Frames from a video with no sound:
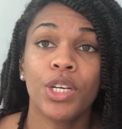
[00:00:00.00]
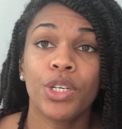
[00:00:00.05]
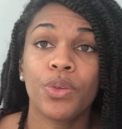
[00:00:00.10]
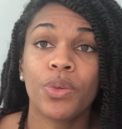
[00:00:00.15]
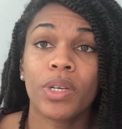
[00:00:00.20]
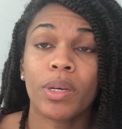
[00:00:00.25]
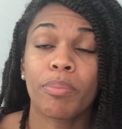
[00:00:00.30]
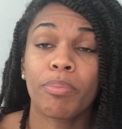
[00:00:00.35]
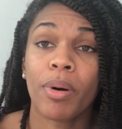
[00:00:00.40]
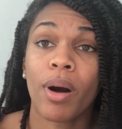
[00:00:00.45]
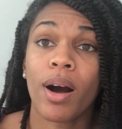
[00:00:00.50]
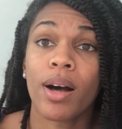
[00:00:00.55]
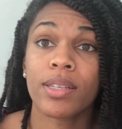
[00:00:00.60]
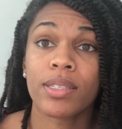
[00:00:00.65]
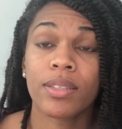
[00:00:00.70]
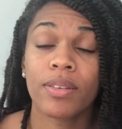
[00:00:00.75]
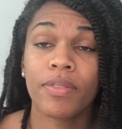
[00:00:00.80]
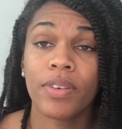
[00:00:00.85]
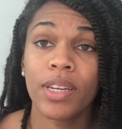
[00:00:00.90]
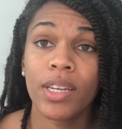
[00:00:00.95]
You can
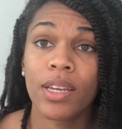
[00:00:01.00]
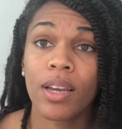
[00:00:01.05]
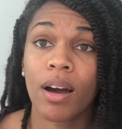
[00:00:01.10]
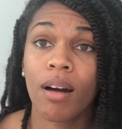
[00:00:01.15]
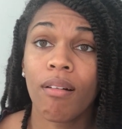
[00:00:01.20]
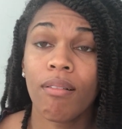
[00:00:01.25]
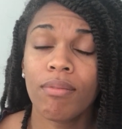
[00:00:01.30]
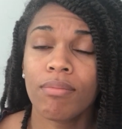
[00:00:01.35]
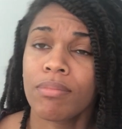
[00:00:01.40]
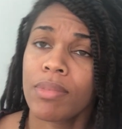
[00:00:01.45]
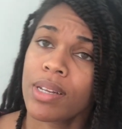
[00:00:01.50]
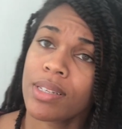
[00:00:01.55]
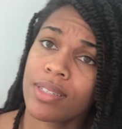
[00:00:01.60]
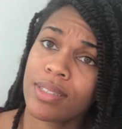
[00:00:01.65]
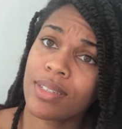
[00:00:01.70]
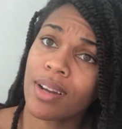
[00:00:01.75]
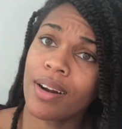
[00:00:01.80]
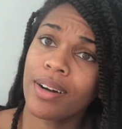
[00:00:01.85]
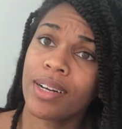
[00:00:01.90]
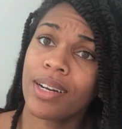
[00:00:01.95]
pause the video,
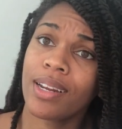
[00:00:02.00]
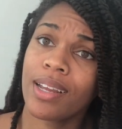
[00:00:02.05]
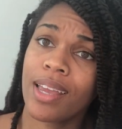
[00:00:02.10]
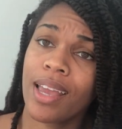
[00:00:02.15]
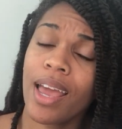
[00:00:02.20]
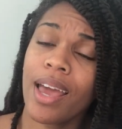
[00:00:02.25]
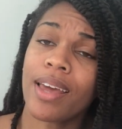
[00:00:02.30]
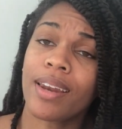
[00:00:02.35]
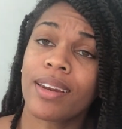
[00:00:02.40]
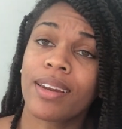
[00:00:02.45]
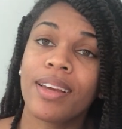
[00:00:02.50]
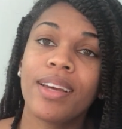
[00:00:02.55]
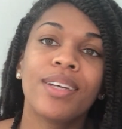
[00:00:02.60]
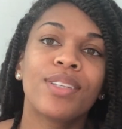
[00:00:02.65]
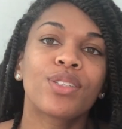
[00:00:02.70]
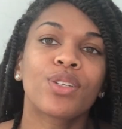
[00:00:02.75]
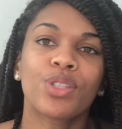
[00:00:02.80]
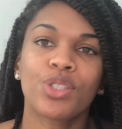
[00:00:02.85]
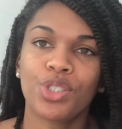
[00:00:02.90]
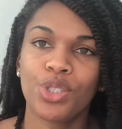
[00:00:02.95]
start it again,
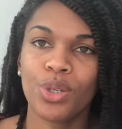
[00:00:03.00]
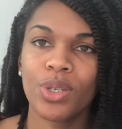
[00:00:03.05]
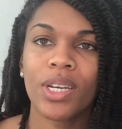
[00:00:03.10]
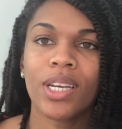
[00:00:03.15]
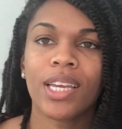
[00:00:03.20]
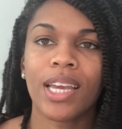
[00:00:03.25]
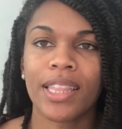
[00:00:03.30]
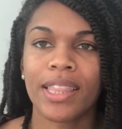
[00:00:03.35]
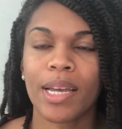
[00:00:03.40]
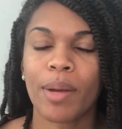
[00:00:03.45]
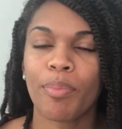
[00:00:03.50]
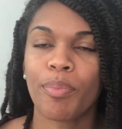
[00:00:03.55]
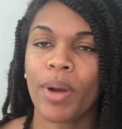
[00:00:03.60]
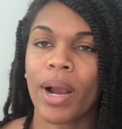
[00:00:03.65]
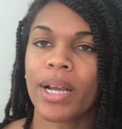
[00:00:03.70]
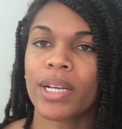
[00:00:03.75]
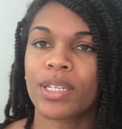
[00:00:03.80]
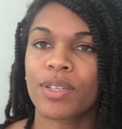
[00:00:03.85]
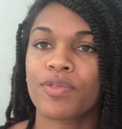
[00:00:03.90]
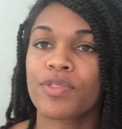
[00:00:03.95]
so that you can get that
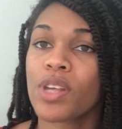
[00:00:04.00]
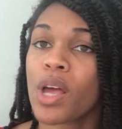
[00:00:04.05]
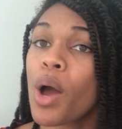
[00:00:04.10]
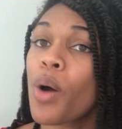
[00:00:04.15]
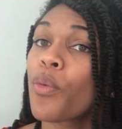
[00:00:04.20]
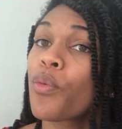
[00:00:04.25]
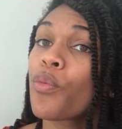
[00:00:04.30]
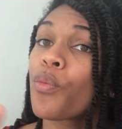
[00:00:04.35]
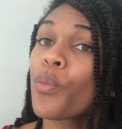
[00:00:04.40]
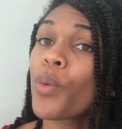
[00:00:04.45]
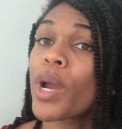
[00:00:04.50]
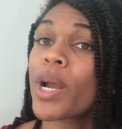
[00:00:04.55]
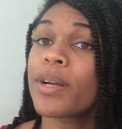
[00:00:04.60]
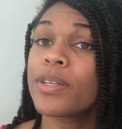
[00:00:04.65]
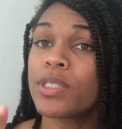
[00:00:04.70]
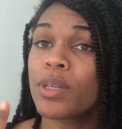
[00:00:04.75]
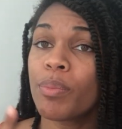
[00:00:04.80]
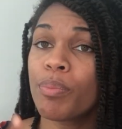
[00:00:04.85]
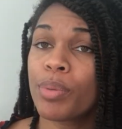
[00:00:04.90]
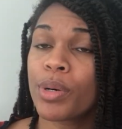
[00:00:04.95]
practice of
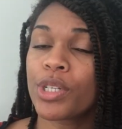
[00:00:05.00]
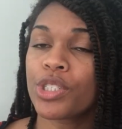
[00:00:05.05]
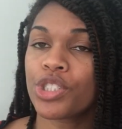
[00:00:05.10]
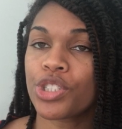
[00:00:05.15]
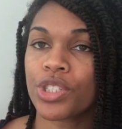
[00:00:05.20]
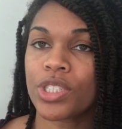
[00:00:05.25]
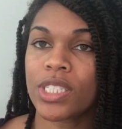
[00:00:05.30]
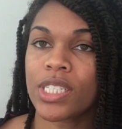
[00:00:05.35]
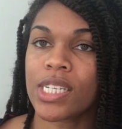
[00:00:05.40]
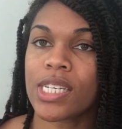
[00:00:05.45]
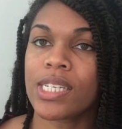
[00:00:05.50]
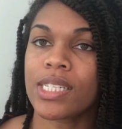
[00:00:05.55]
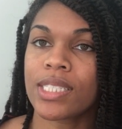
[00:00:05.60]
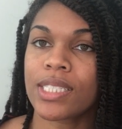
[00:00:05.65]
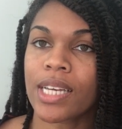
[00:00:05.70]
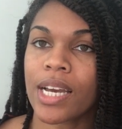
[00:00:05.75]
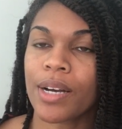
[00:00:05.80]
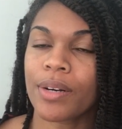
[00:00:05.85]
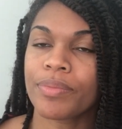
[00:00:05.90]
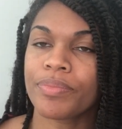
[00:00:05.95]
where to put your T
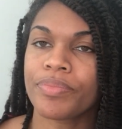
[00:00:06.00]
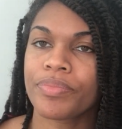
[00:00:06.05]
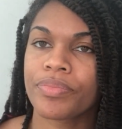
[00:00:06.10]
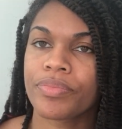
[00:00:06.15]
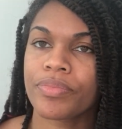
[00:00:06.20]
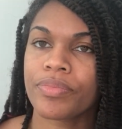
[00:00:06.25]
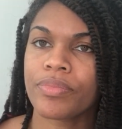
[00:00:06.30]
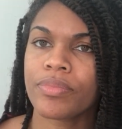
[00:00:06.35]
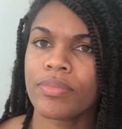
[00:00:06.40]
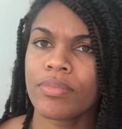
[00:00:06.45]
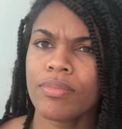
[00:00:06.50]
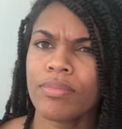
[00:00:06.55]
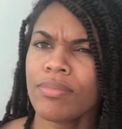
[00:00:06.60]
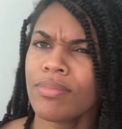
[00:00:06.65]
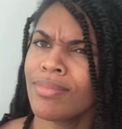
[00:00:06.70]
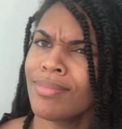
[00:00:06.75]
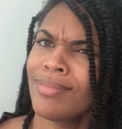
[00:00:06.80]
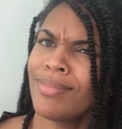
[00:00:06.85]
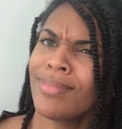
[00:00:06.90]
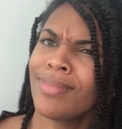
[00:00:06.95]
sound.
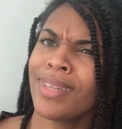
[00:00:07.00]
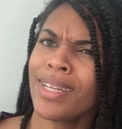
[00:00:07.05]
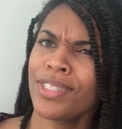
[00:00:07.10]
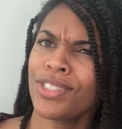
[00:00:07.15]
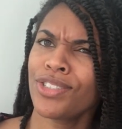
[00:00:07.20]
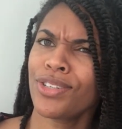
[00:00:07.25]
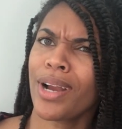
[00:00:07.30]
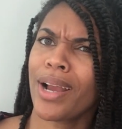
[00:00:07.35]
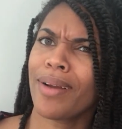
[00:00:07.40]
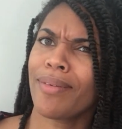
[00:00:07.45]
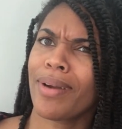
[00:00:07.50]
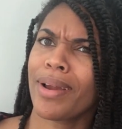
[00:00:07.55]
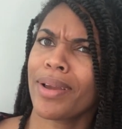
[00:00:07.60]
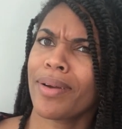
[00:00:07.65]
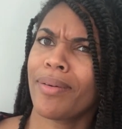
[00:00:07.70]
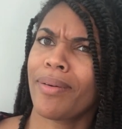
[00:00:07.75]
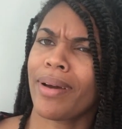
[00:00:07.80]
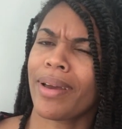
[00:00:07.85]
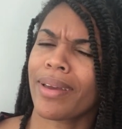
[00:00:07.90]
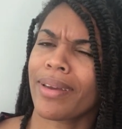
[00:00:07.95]
Let's try it
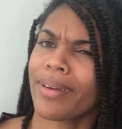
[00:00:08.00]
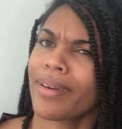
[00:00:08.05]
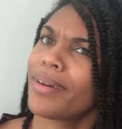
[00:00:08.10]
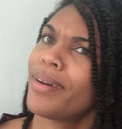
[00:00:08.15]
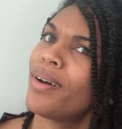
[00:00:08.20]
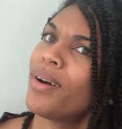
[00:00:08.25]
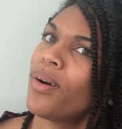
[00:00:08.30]
right quick.